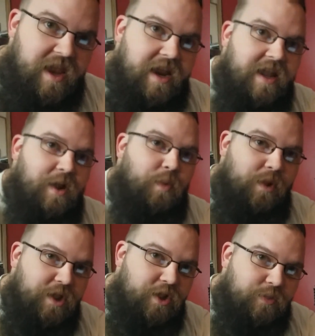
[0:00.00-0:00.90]
And I
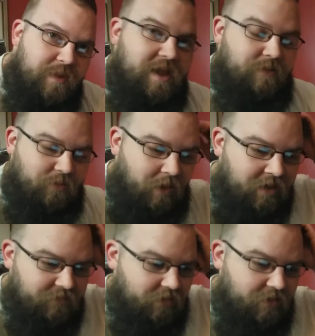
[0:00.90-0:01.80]
will be able to
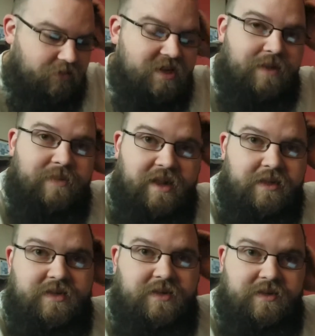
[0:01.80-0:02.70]
walk for another 10
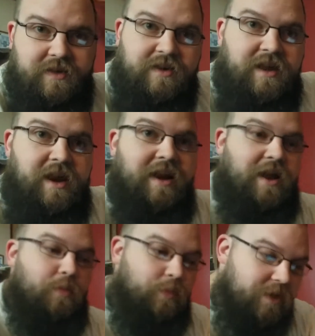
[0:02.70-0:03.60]
minutes. And
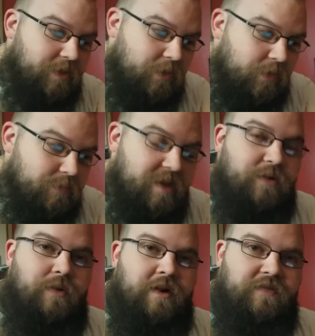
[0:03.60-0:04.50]
I will be able
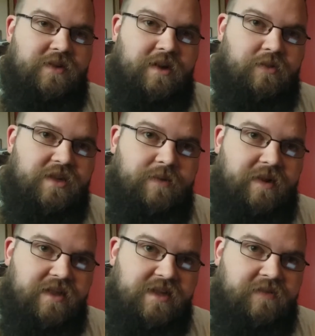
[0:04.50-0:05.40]
to walk for another 10
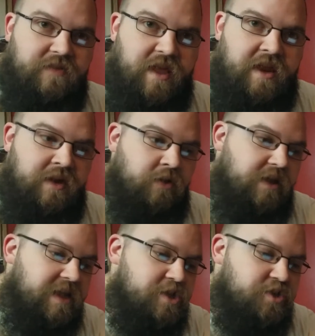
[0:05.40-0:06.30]
minutes after that. And on
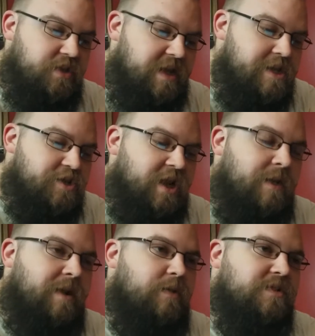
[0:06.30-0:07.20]
each
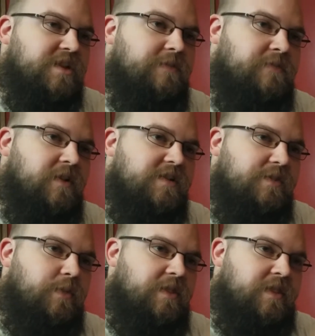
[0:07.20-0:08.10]
time I was
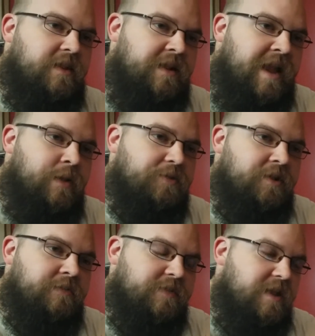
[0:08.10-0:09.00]
confronted with the doubt
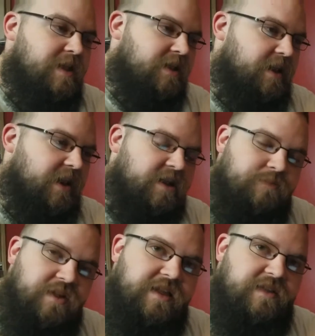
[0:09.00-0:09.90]
of, can I
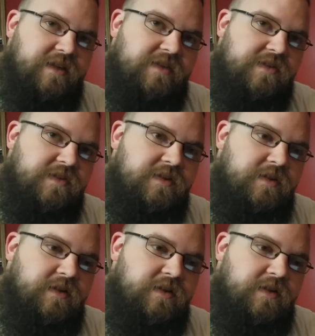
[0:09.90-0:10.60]
complete this?